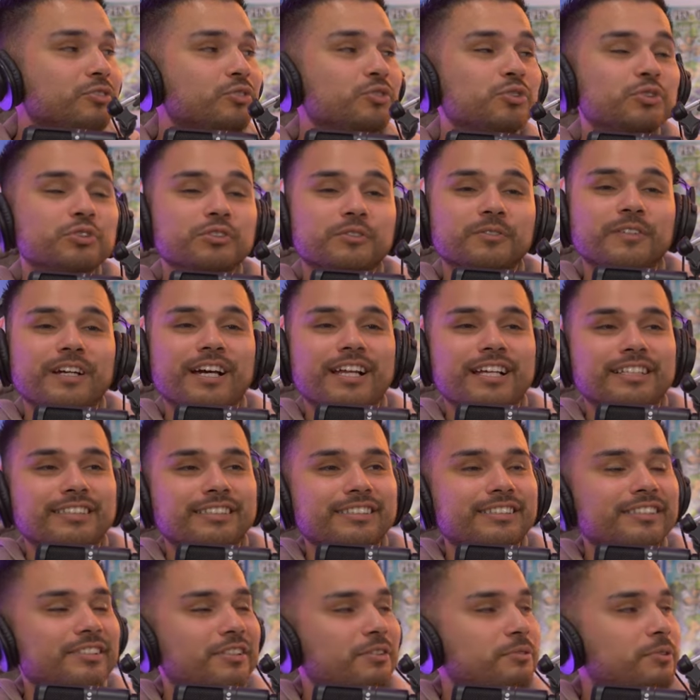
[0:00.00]
Drew's fat
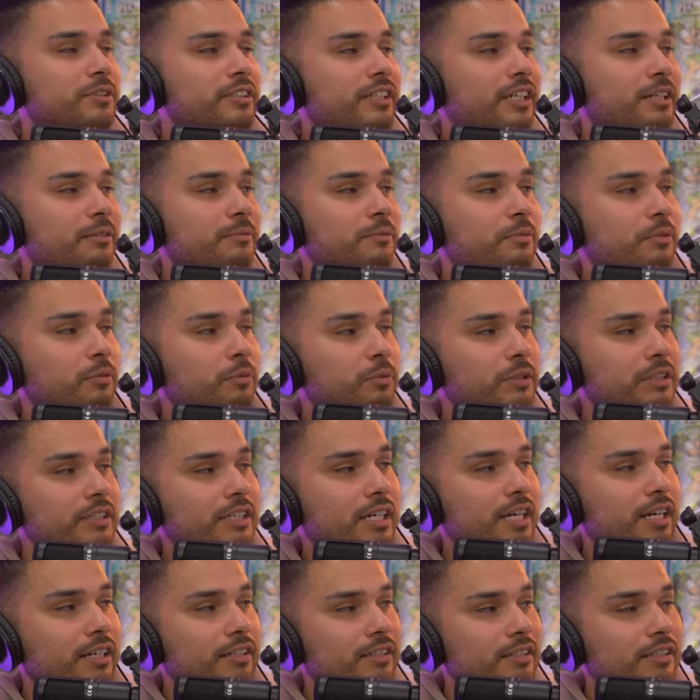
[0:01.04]
did this shit one time. We
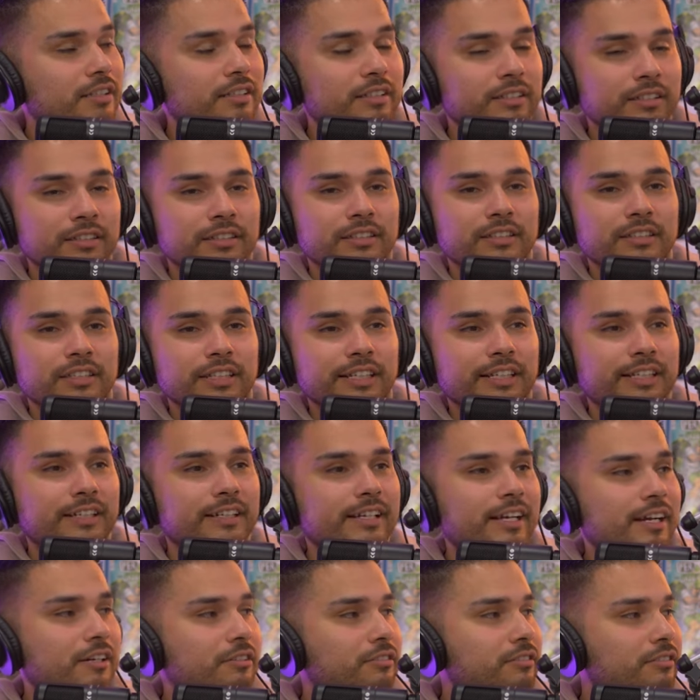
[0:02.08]
got
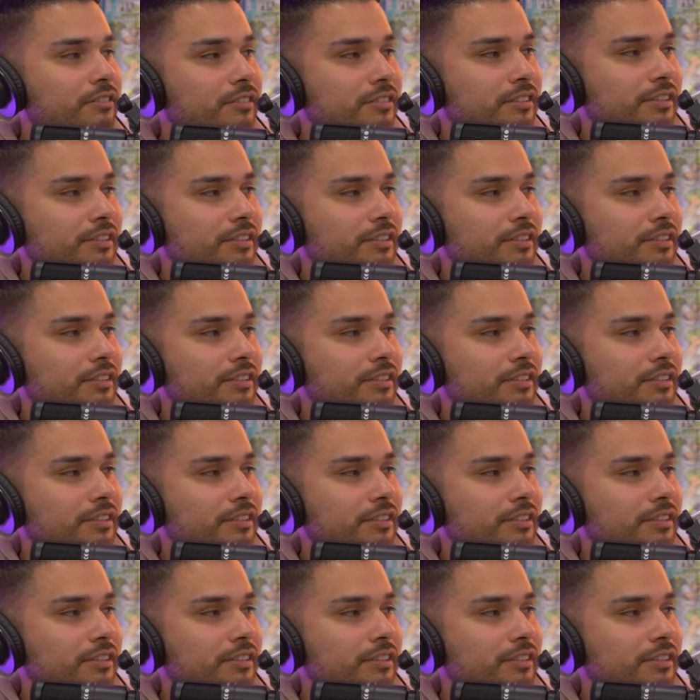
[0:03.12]
In-N-Out.